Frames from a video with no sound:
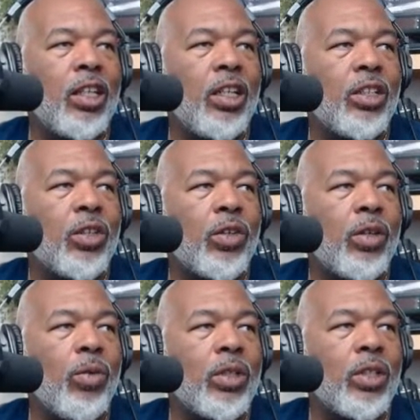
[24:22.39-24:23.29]
and he
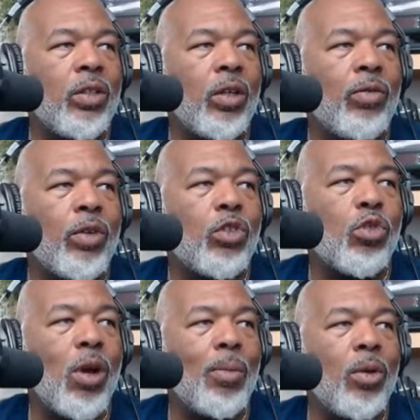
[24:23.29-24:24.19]
certainly wasn't looking for
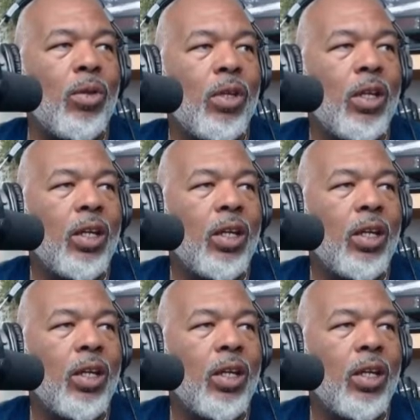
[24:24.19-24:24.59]
trouble.